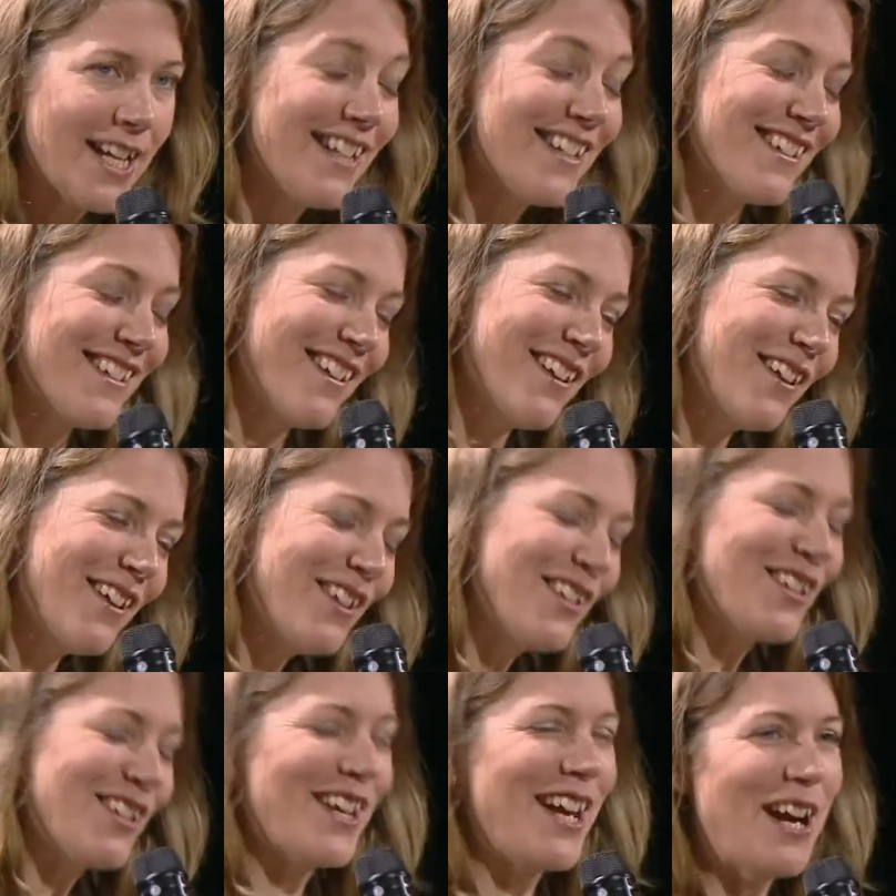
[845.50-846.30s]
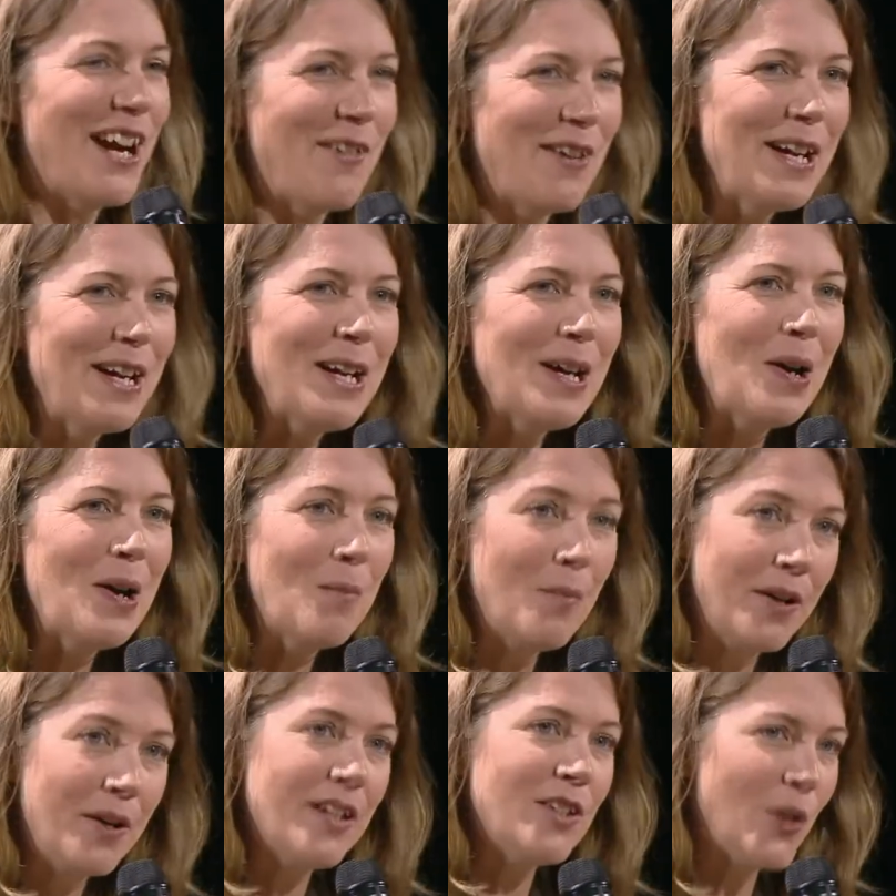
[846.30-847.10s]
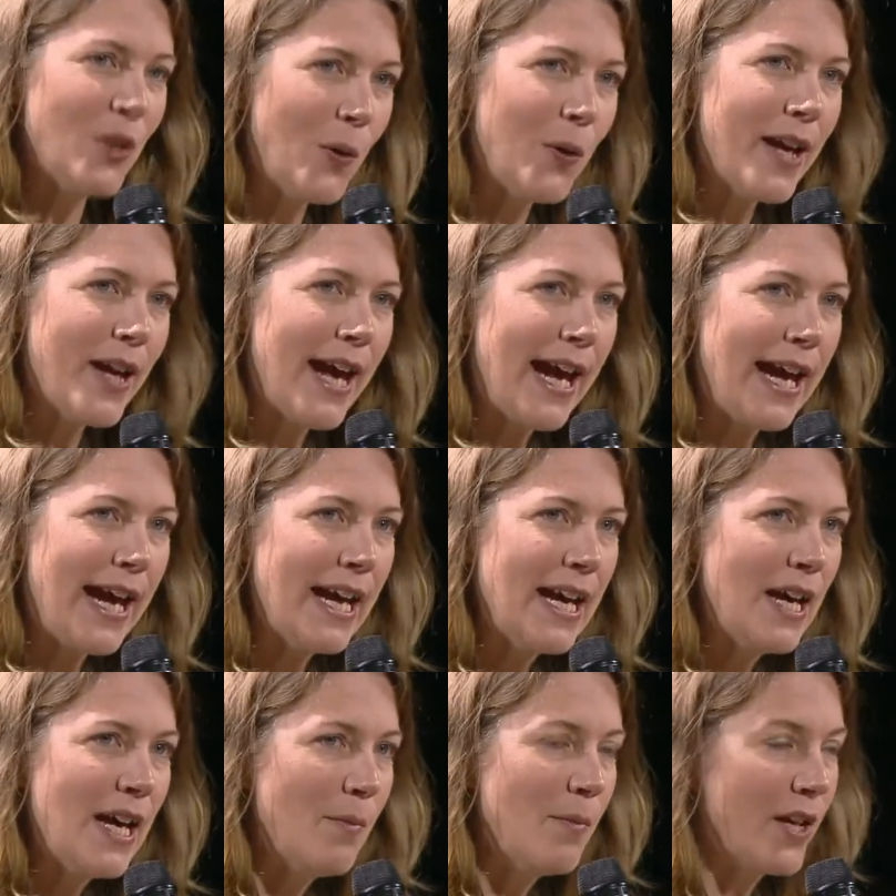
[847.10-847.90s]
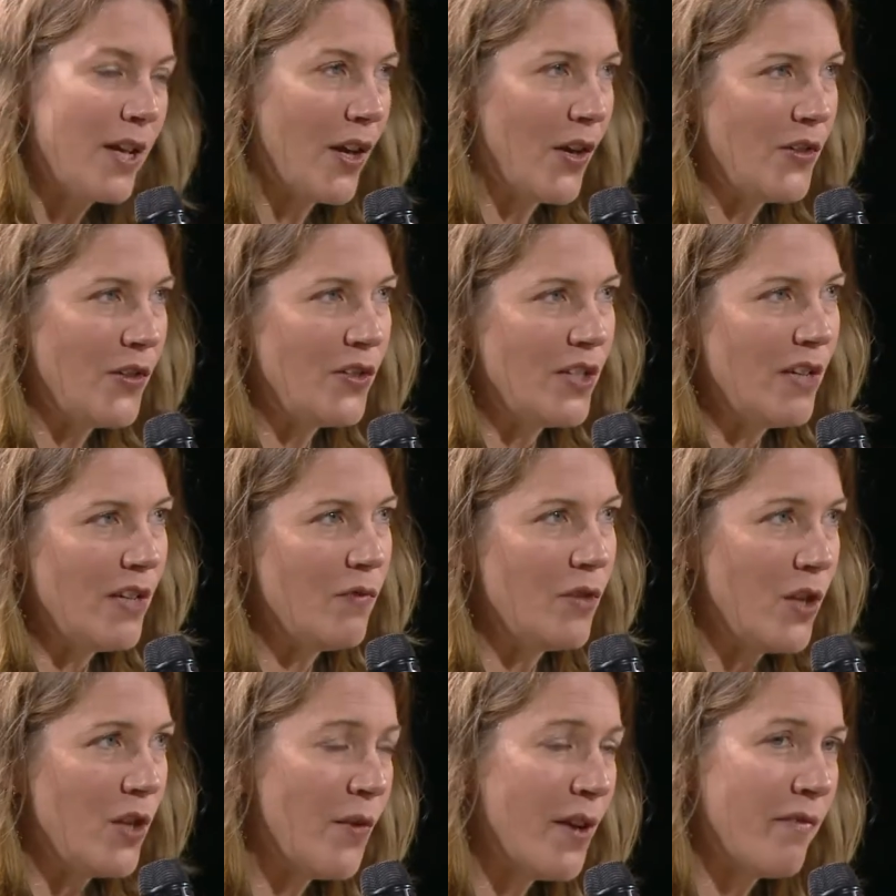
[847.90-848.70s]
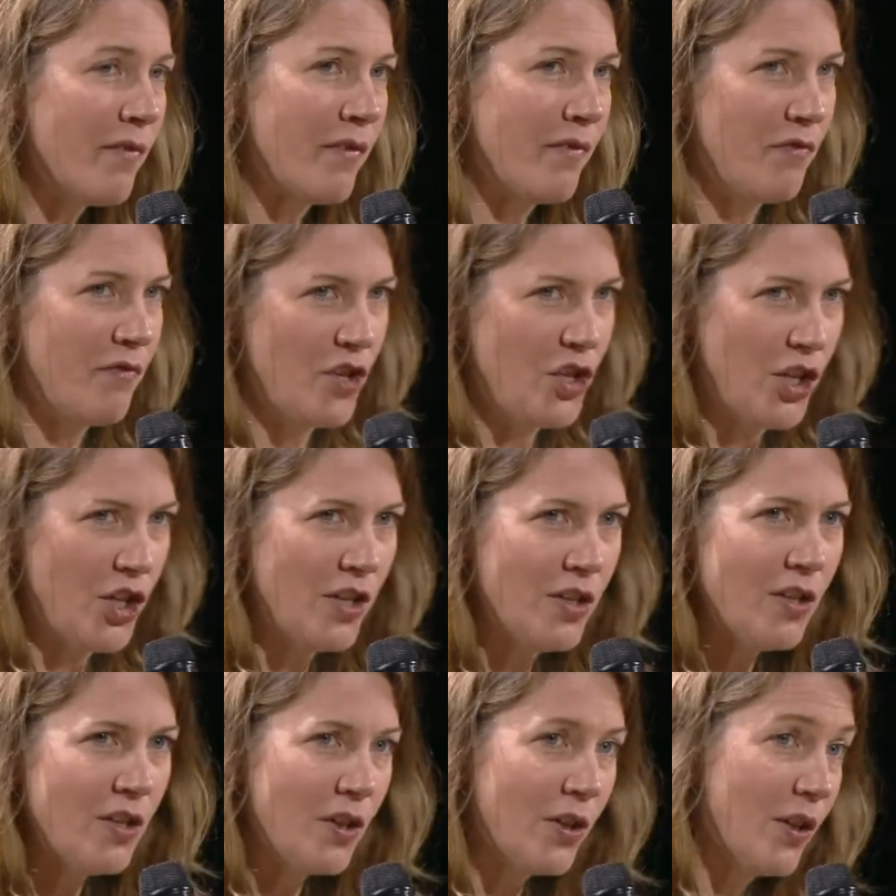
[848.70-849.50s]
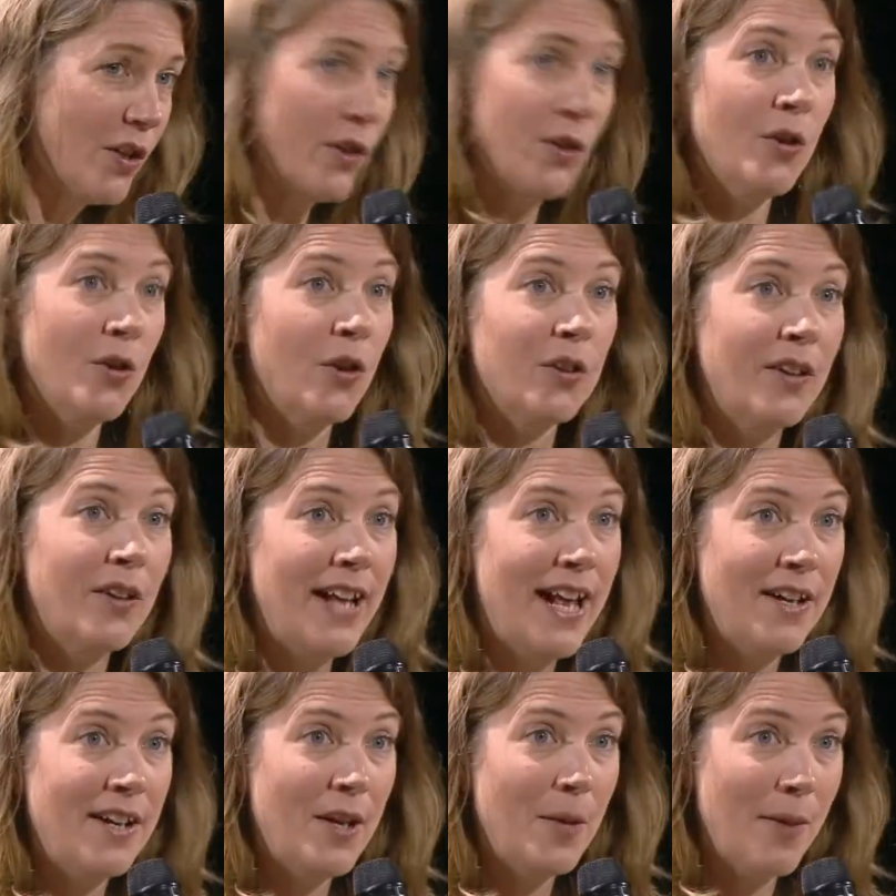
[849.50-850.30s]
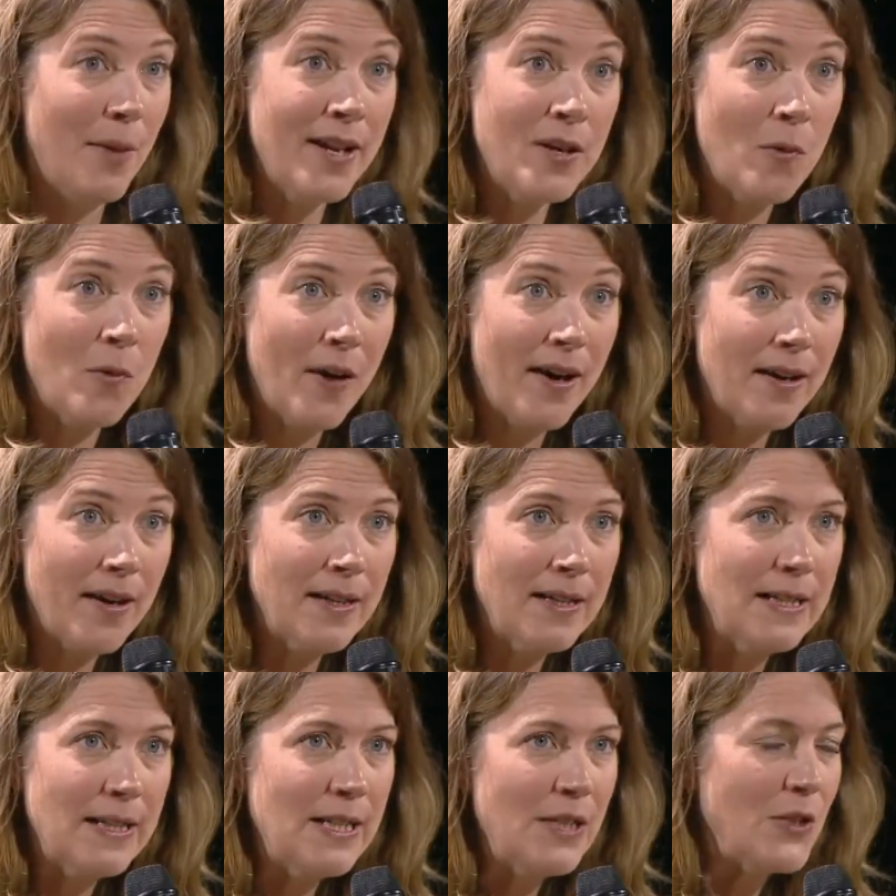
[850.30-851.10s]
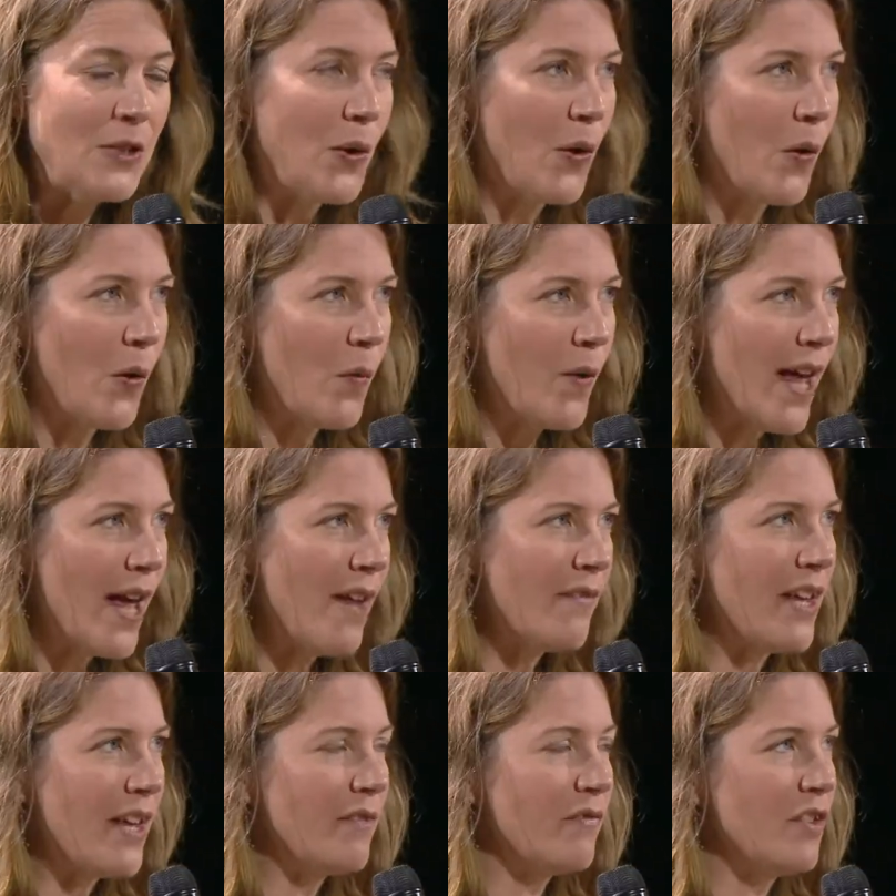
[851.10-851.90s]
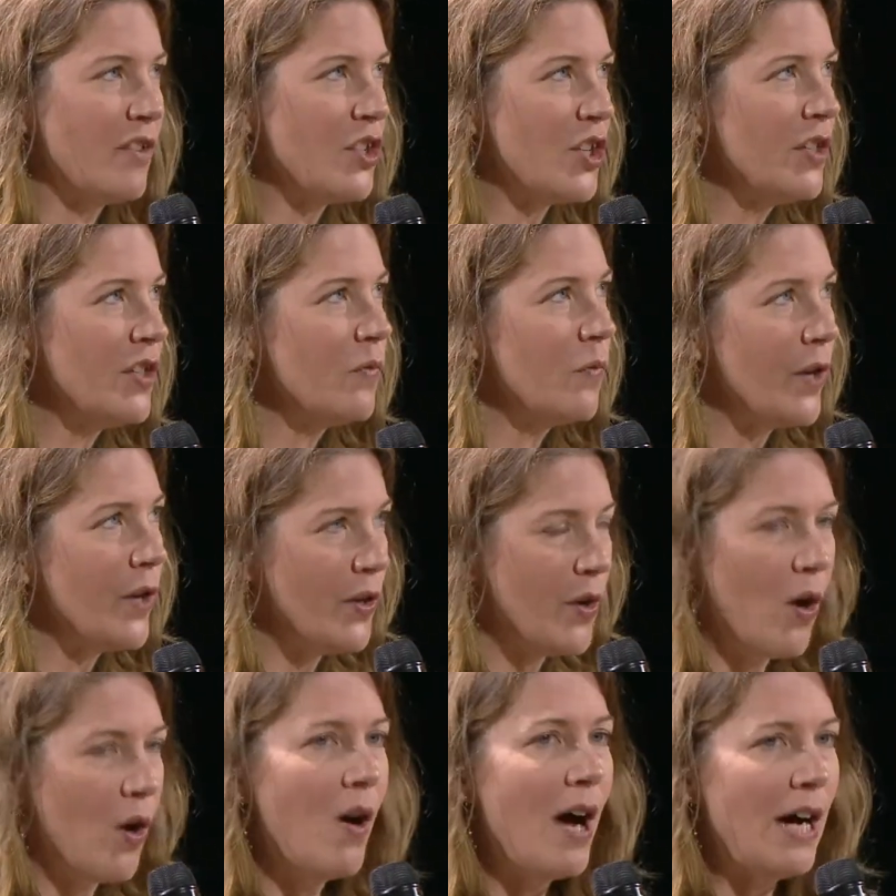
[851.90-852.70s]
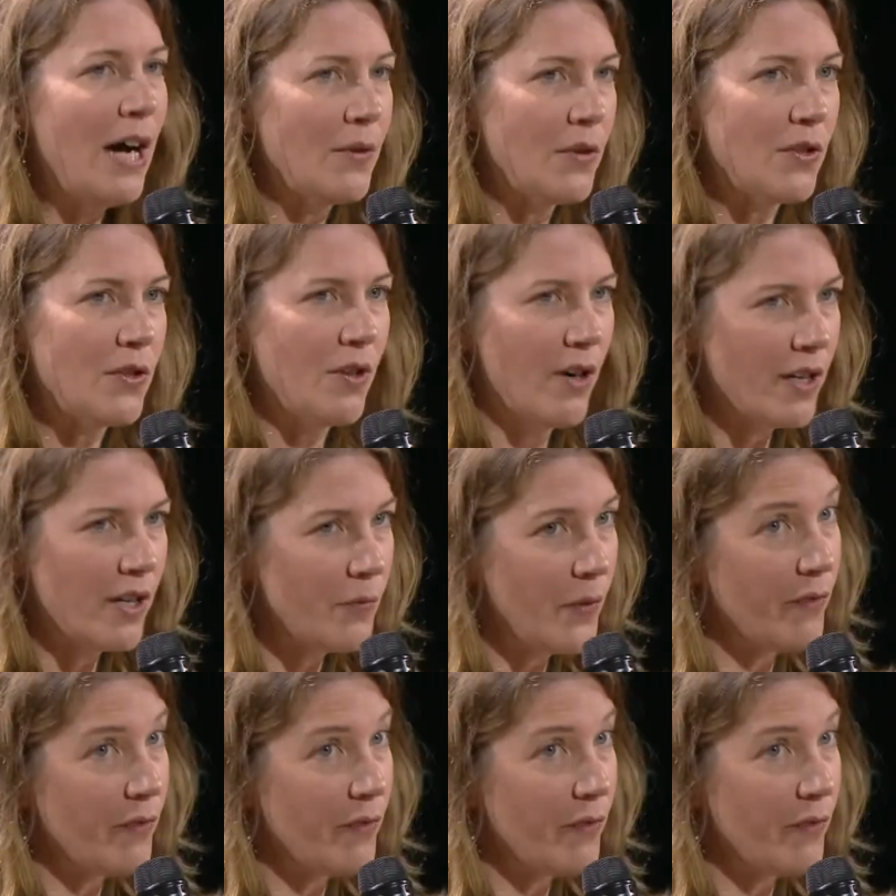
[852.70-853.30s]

It's a little scary, but it's okay, because if you don't have a vision, you're not going to end up anywhere. So we have that vision. We know how to start it.